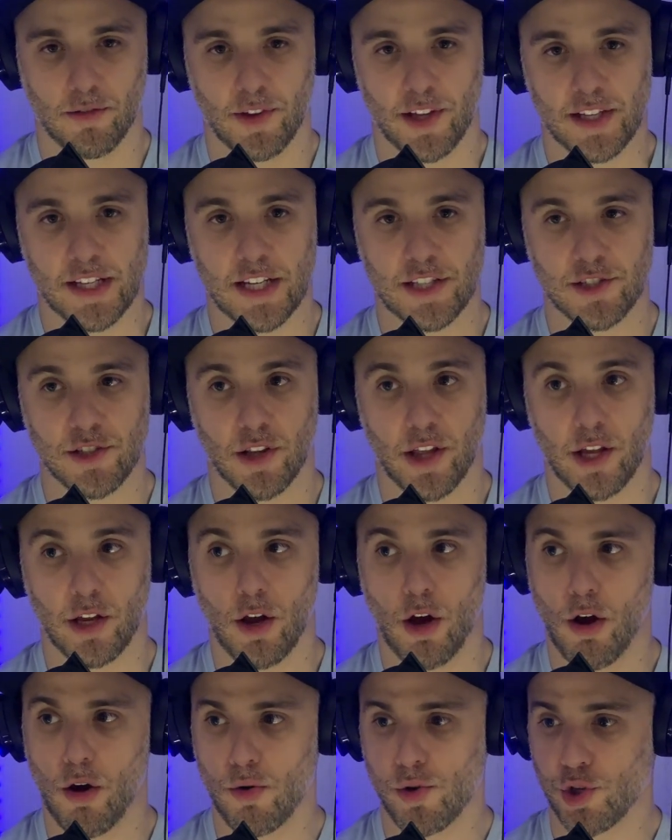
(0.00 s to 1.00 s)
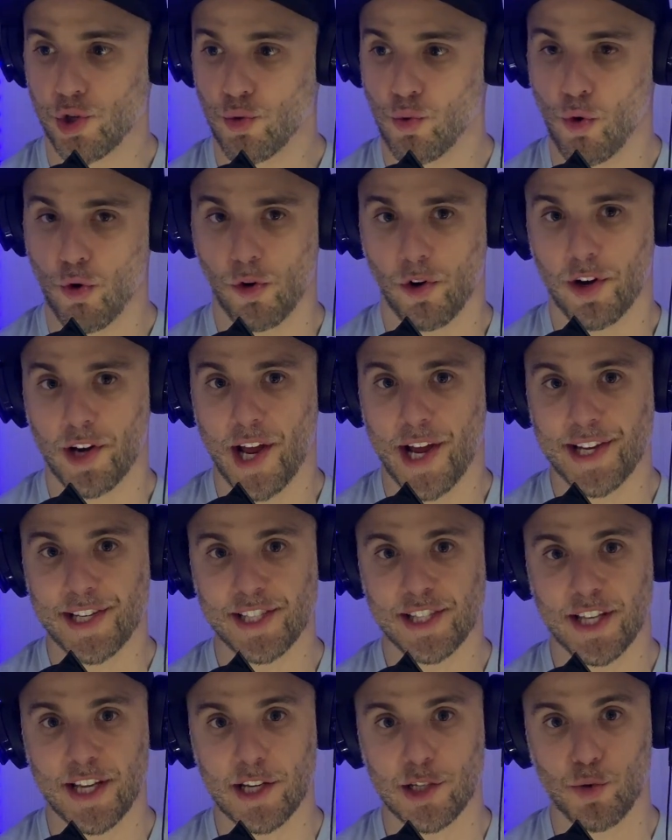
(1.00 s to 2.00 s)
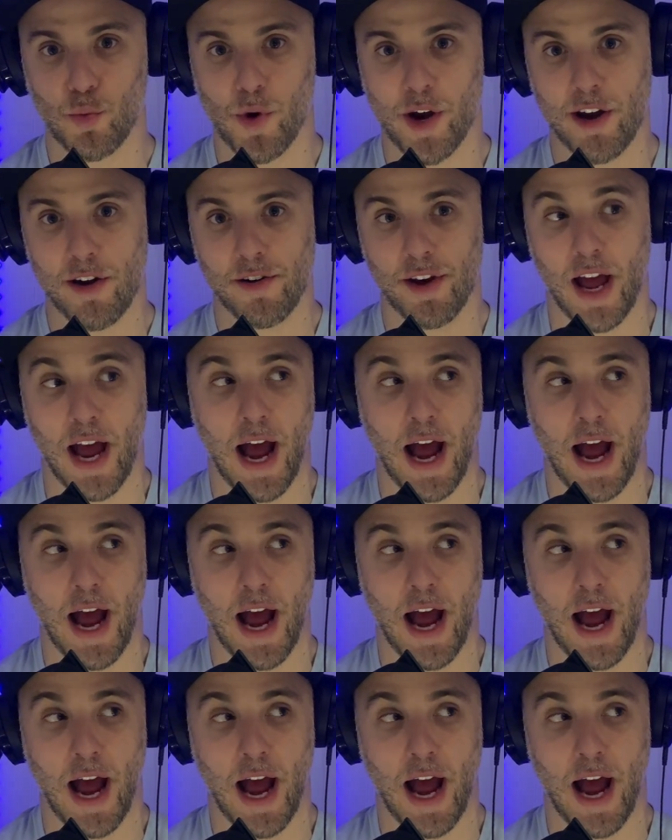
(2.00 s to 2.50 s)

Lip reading: Like, kids are like, oh, you organize things weird?